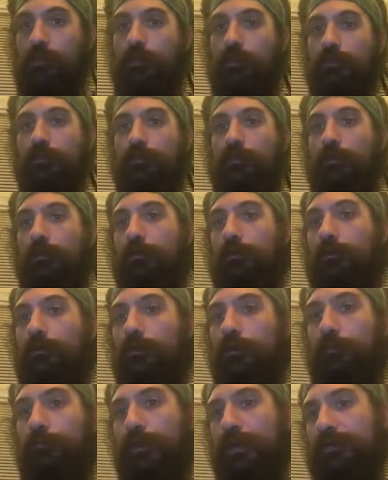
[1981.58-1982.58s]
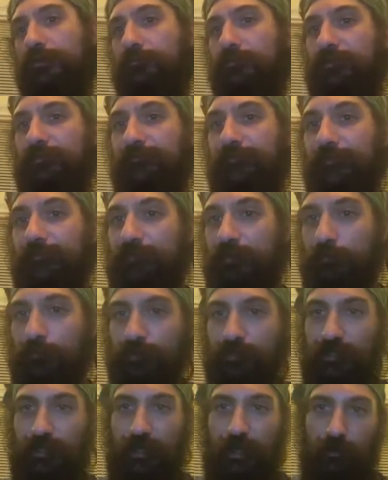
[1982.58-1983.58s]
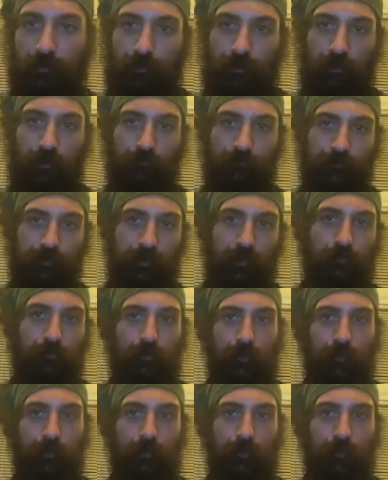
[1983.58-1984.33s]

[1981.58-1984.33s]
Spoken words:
So approximately 50% alcohol. So